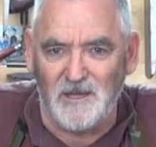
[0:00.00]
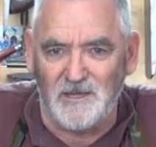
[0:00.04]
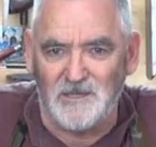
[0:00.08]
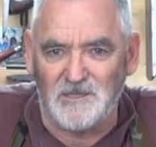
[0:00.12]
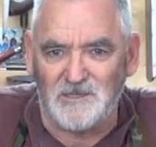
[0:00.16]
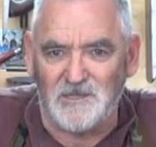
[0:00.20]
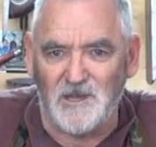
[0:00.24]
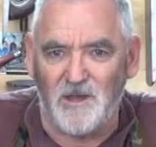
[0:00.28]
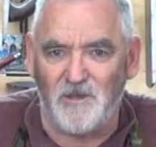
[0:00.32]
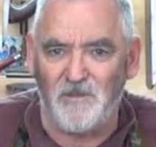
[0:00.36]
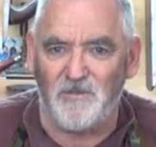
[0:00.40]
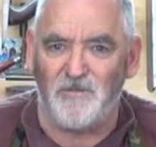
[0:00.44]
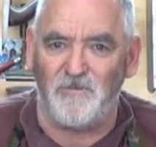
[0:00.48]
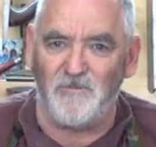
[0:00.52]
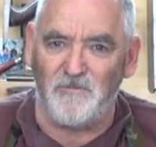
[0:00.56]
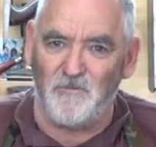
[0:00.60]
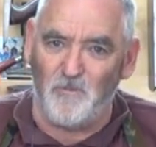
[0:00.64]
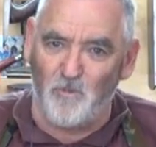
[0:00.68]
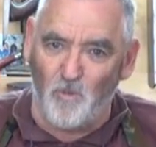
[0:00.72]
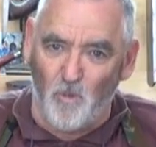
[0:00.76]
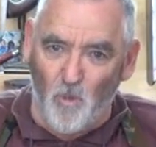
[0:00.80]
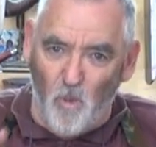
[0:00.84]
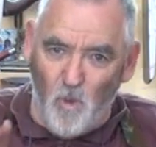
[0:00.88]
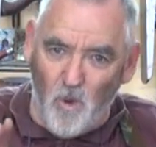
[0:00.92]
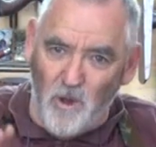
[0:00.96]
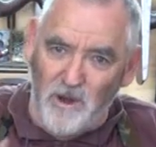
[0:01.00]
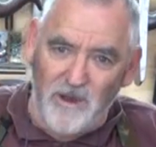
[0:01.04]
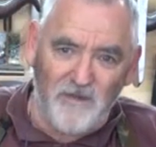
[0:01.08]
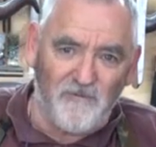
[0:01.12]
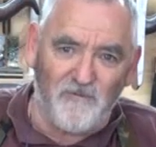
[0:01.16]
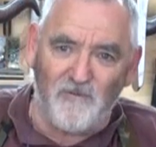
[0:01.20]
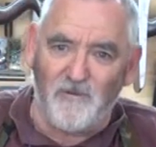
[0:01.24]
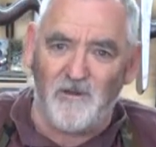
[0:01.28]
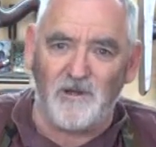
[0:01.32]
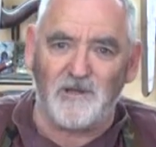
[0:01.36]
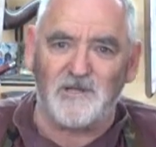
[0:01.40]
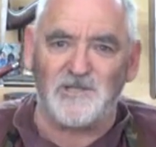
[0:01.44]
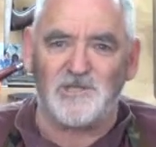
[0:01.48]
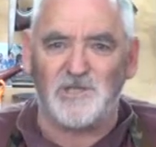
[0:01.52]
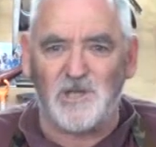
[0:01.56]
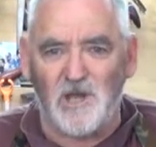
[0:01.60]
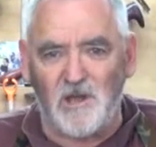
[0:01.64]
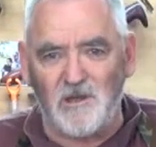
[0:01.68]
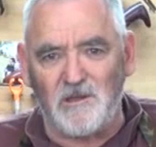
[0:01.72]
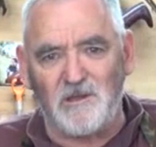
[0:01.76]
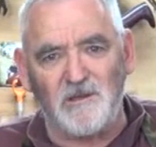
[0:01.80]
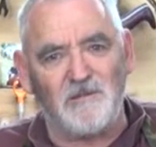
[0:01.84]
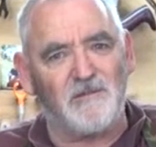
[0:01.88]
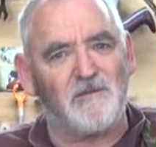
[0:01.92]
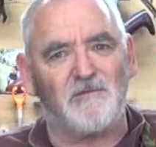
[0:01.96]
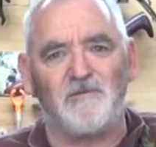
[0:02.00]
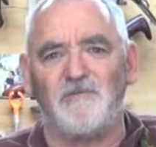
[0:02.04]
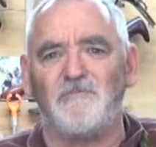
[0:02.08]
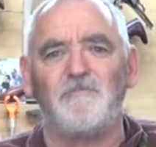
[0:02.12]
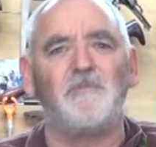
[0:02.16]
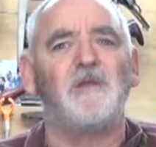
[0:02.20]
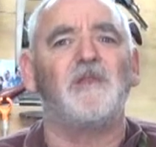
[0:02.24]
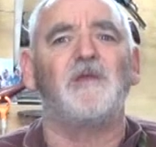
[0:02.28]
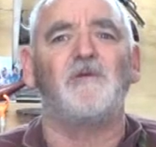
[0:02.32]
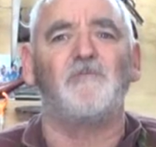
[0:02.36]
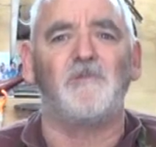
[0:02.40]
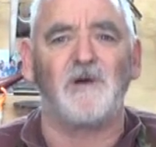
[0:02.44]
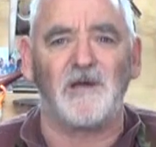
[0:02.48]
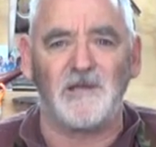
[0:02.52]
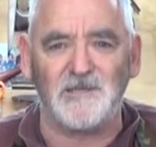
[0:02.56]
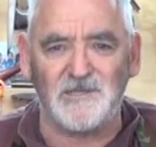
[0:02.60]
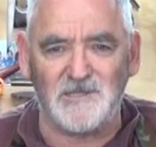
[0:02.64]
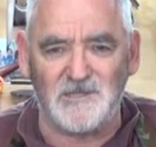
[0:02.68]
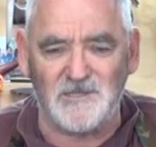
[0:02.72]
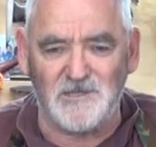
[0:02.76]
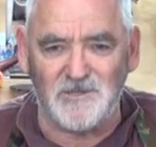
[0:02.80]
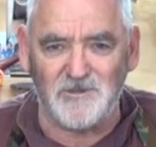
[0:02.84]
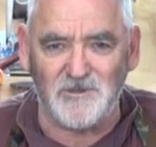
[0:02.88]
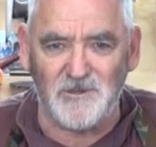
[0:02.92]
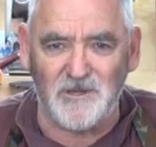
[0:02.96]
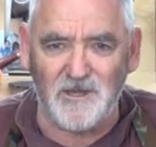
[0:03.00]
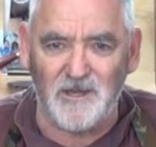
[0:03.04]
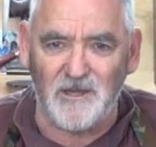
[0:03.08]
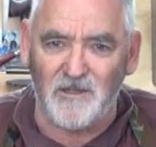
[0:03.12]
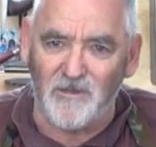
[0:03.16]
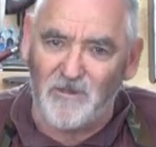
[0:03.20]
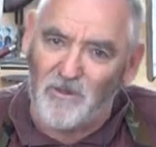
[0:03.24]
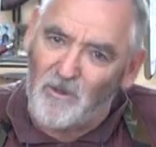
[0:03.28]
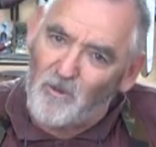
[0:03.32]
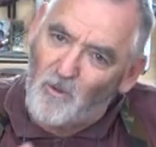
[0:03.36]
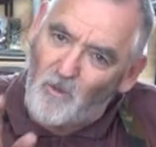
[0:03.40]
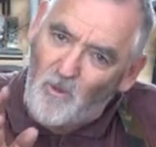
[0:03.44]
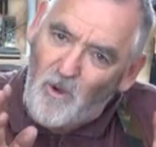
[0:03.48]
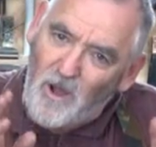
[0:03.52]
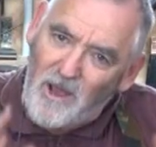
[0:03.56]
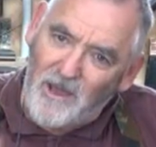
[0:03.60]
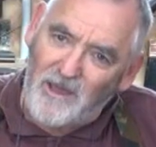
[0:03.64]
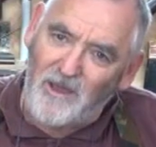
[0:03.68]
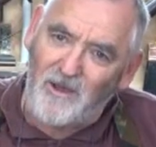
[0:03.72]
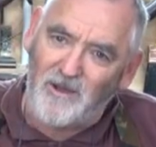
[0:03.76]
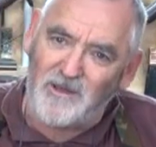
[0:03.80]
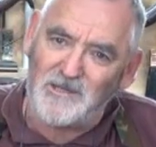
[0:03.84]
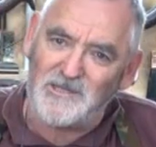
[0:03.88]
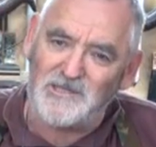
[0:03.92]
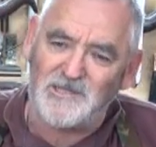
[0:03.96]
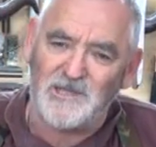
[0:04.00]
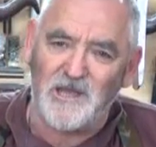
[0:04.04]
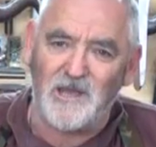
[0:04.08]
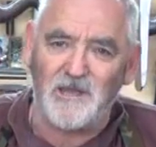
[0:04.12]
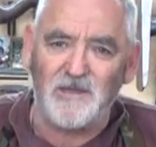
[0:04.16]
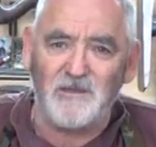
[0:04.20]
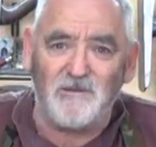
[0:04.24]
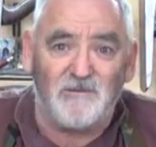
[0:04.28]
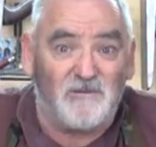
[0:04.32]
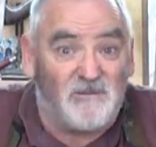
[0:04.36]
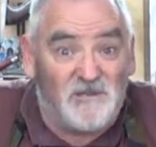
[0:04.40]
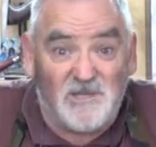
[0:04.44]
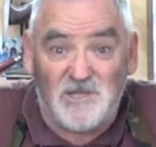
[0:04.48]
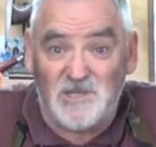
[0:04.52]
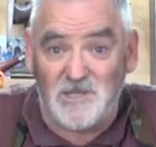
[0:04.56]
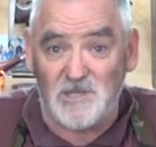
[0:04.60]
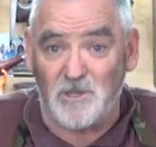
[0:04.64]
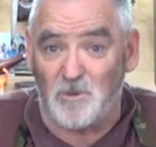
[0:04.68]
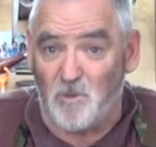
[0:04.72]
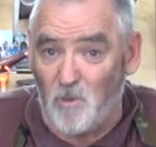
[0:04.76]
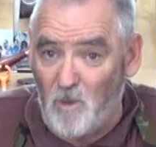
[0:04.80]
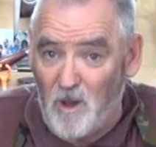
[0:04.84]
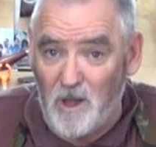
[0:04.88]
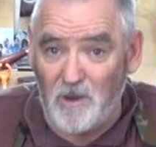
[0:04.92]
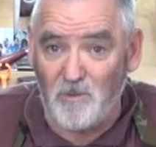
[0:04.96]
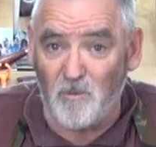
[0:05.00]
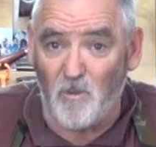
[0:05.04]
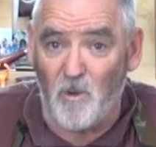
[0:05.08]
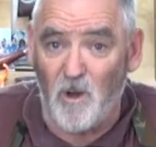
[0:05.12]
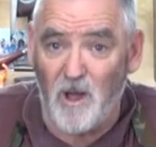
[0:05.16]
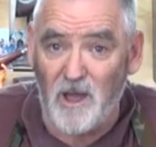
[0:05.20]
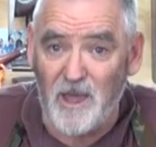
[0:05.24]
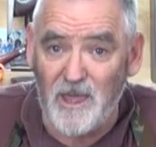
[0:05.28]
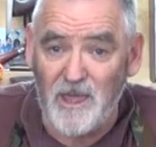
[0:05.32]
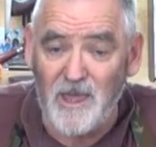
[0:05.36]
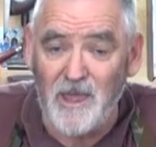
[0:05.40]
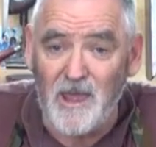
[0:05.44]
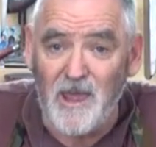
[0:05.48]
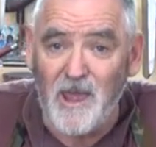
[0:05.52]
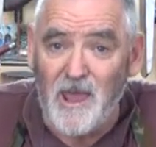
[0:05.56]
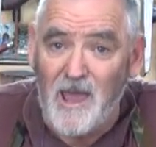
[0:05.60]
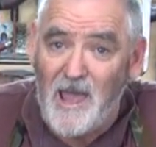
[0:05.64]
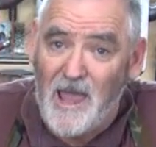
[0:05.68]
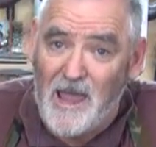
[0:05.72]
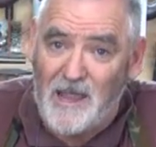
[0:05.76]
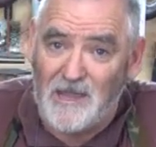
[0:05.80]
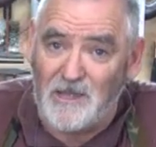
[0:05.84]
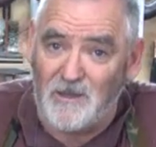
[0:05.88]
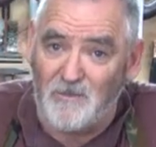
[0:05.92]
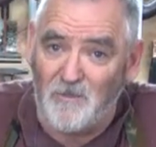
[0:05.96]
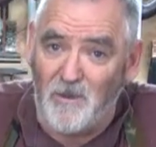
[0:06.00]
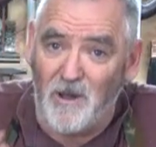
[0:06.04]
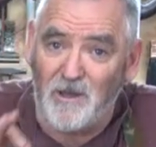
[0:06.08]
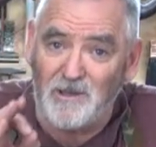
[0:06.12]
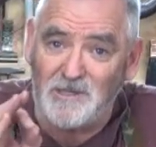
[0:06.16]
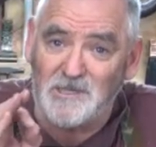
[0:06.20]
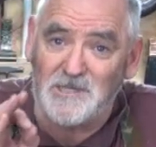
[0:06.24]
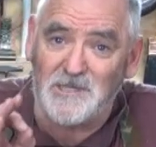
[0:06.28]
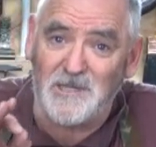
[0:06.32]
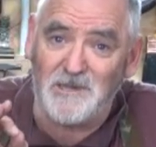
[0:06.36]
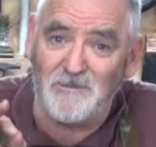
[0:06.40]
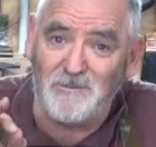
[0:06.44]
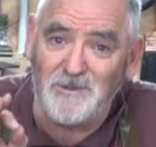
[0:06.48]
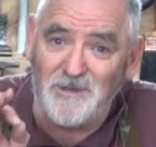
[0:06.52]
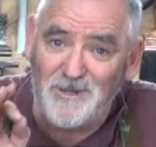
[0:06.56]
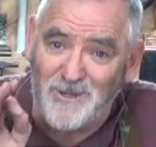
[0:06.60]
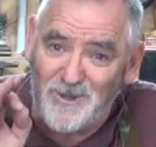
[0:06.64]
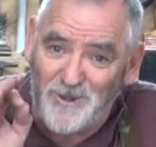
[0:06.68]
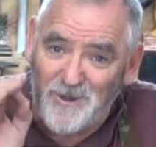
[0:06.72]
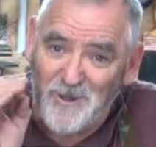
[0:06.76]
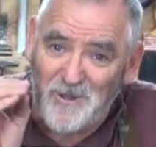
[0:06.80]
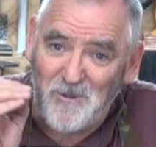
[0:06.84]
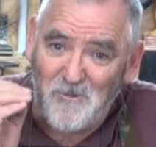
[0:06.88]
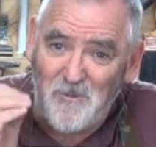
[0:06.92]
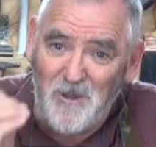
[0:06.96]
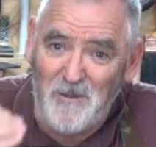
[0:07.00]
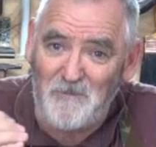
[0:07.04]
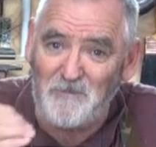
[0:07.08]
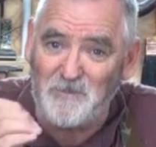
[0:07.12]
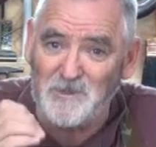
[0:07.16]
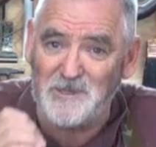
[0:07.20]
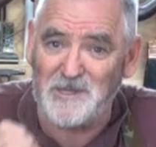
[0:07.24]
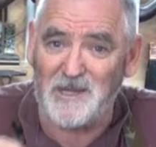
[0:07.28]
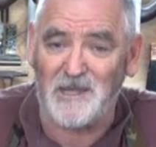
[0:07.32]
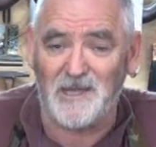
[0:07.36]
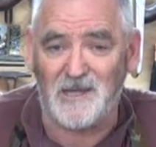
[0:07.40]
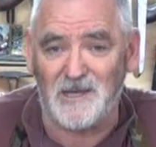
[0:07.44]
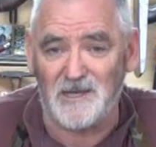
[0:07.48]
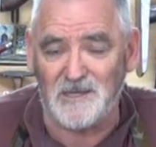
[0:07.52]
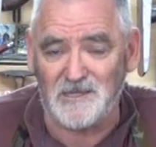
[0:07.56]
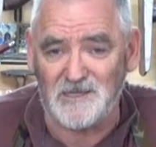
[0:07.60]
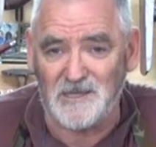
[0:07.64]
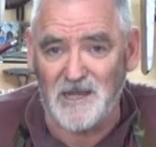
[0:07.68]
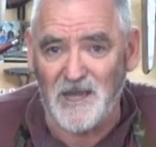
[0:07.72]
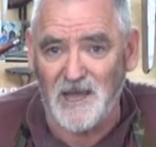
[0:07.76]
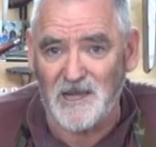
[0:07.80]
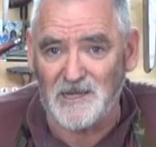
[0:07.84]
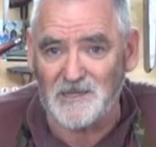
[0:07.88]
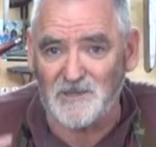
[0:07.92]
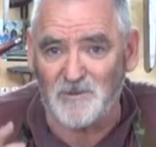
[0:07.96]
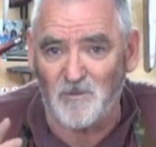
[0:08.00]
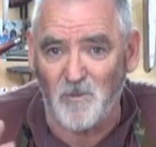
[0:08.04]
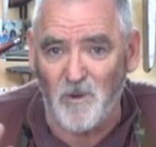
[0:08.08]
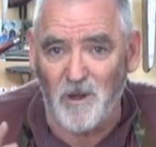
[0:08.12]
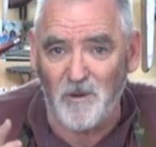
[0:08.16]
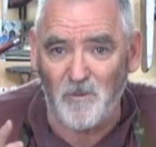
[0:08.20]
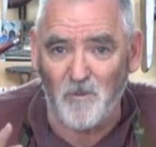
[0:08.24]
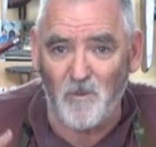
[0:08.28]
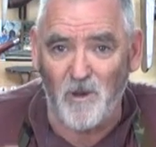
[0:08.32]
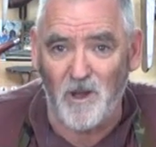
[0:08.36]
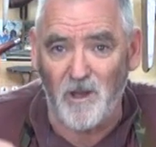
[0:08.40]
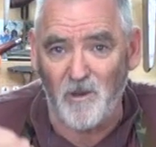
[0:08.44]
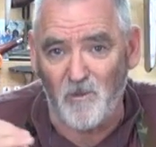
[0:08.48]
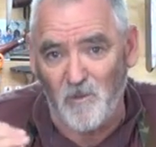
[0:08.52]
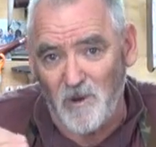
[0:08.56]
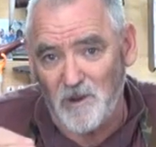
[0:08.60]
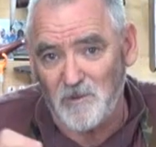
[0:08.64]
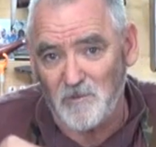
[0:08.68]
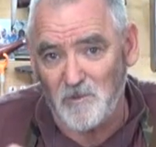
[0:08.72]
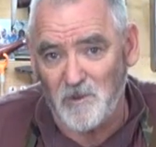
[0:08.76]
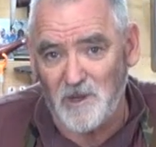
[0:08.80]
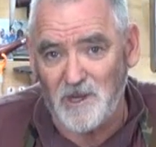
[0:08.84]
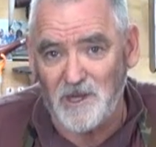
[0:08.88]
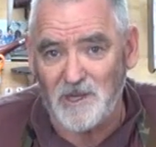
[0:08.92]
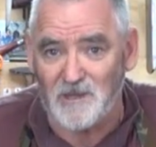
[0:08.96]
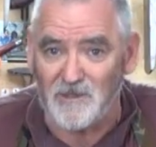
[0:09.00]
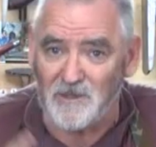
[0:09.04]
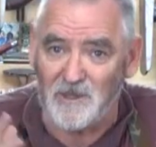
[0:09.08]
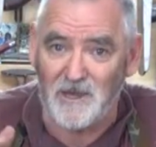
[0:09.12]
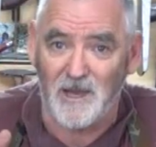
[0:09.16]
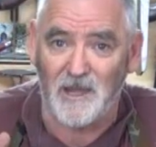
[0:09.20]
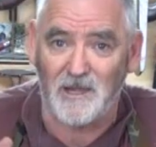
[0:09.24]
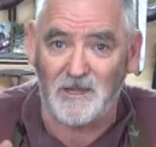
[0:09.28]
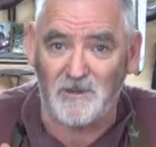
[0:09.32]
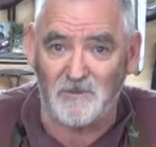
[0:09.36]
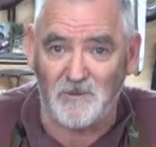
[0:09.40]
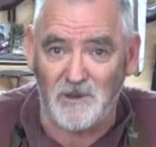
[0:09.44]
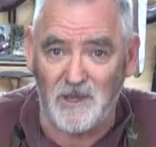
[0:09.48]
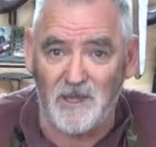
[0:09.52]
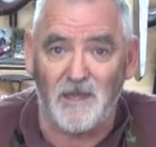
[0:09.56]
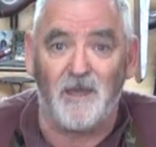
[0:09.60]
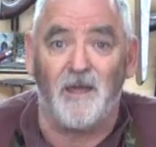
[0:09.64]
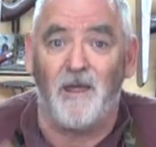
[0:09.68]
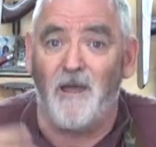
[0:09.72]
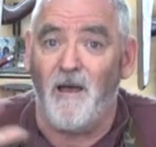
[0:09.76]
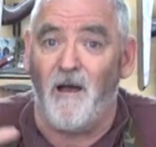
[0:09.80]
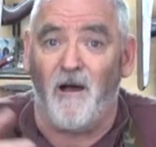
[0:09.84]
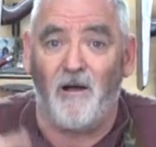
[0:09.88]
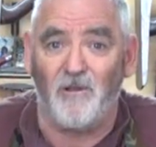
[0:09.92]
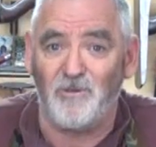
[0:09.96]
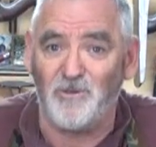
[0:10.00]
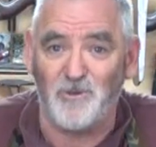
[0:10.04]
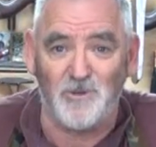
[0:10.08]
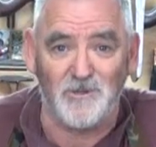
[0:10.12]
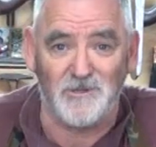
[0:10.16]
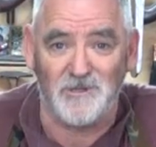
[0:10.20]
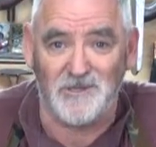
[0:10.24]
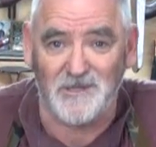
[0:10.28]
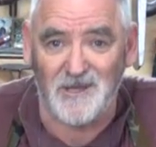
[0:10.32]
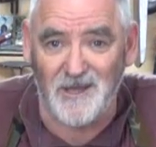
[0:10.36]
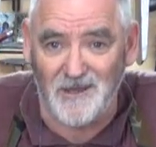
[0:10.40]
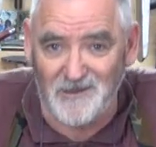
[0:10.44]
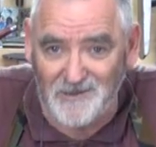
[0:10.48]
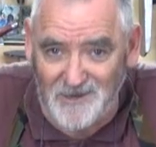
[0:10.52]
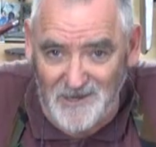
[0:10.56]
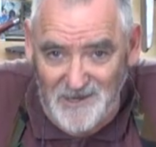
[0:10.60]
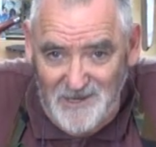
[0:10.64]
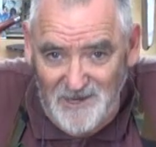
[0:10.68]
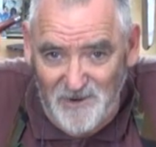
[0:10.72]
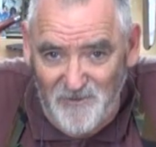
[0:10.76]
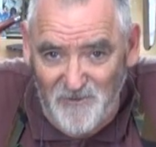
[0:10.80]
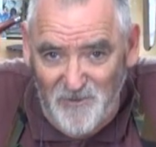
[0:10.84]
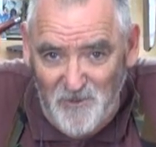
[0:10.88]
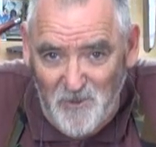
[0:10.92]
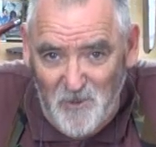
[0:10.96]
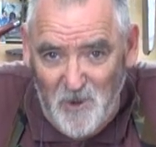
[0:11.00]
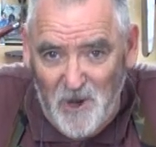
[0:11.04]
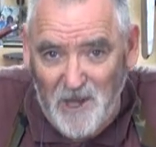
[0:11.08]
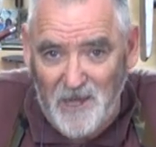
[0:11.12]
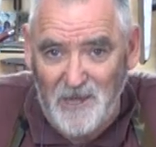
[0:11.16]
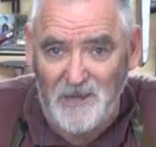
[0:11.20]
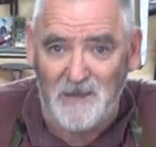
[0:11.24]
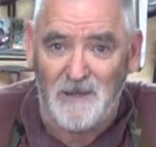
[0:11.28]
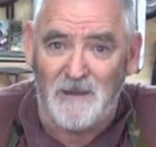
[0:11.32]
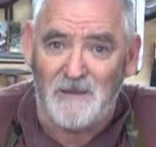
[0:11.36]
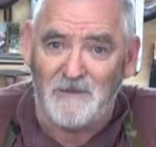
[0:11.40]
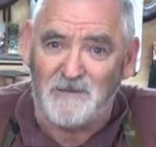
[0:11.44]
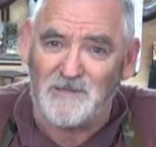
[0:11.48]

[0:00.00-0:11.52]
So whatever I show you, there are many ways of doing it. The way I show you is just one way, and you might see me doing one particular task one way one week, and the next week I'll do it a totally different way.